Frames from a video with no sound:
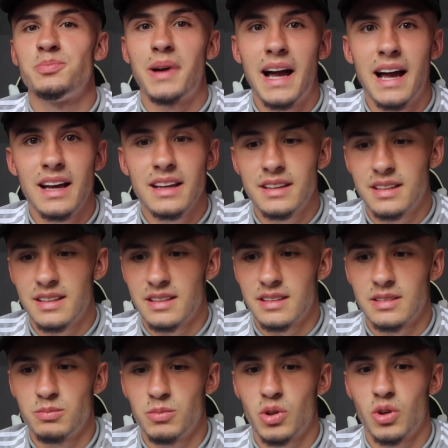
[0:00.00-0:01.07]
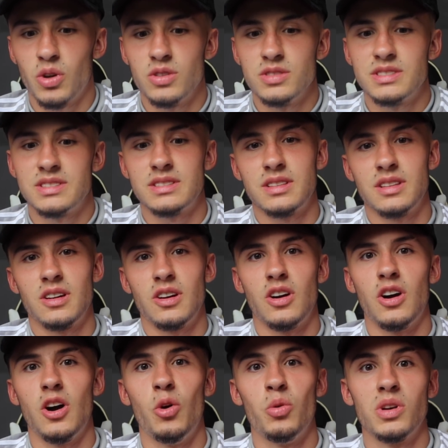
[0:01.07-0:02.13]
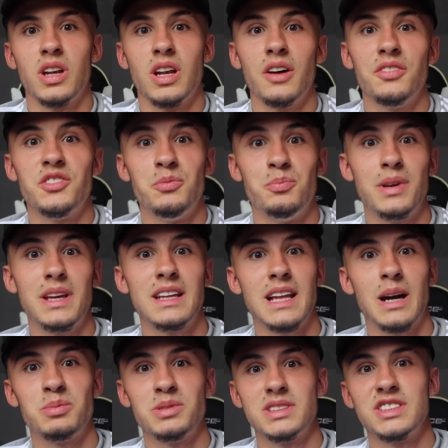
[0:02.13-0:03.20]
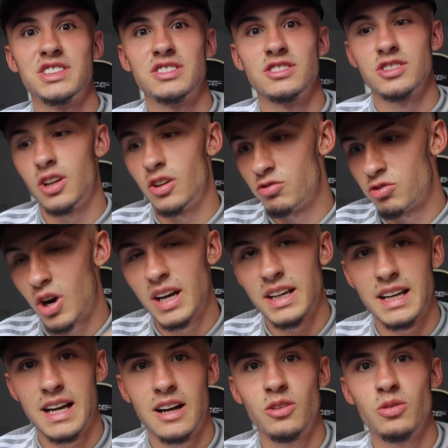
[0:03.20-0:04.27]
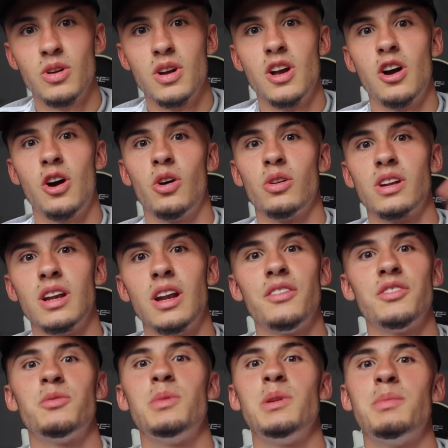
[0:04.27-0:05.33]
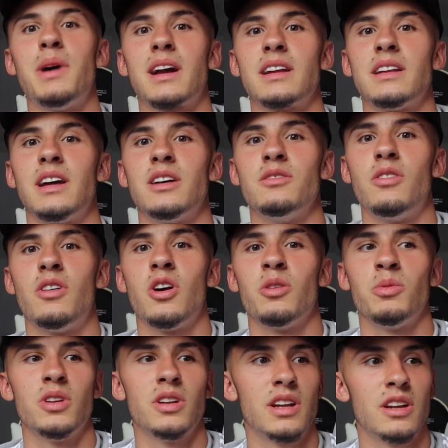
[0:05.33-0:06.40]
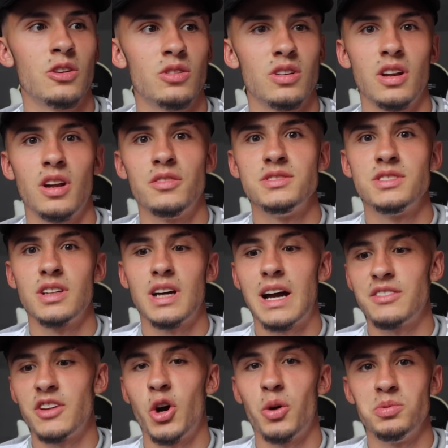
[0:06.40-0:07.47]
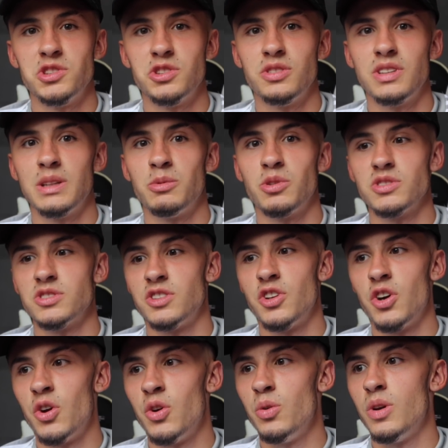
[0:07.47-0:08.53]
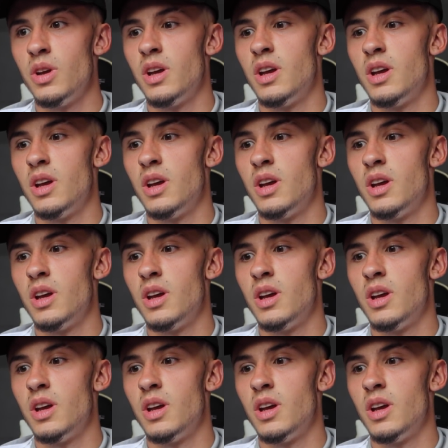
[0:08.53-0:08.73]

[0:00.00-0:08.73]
bad, because I would love to be in that position. So like right now, I'd love to be back in that environment, and I'd love to have that opportunity, because I know